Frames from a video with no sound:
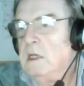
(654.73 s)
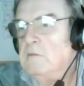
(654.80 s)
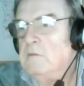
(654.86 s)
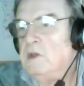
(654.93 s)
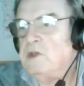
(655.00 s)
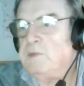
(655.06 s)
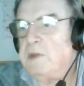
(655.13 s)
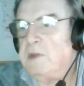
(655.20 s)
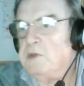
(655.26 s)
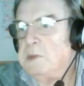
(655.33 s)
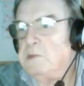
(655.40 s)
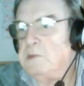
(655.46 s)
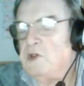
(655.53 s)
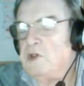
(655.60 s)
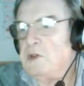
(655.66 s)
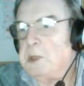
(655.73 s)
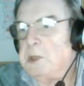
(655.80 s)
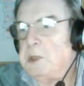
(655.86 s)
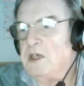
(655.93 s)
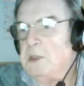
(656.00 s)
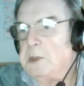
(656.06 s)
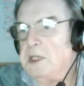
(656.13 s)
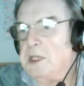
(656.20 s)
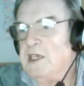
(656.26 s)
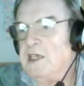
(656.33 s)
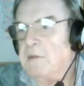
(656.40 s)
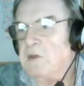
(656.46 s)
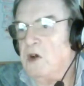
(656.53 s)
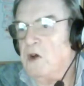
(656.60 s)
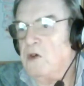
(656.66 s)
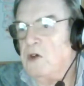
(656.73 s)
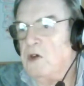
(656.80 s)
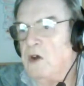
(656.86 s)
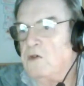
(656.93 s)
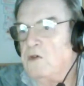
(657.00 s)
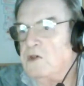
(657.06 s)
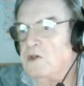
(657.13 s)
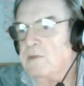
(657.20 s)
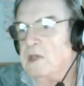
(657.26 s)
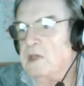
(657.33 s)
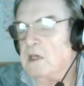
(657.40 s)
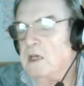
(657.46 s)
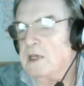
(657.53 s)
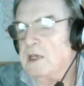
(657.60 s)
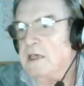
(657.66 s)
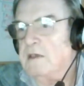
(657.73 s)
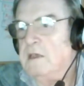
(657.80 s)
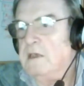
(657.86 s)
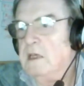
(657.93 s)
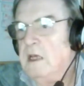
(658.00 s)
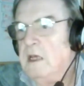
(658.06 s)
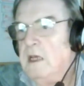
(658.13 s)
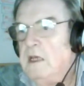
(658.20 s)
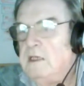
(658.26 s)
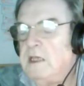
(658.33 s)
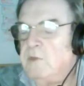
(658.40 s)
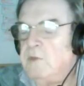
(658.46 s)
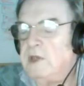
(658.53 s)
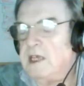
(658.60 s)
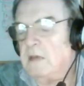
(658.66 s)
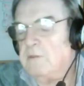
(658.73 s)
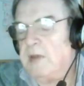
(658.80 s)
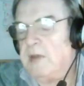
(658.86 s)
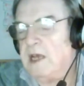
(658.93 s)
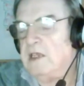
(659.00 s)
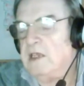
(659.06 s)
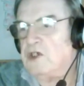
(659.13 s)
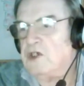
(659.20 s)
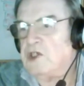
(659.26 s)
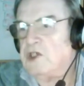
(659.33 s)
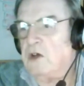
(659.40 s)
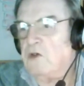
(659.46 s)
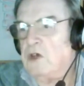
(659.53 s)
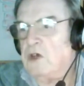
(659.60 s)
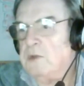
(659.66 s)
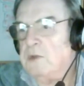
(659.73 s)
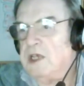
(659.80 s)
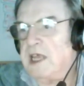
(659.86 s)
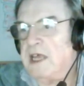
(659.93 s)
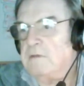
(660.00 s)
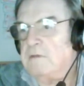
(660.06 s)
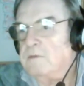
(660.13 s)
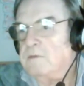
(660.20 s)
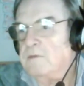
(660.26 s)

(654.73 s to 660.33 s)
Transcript: Most people sort of fly to Vietnam or Hong Kong or something like that. Then when they come back, they've got to start all over again.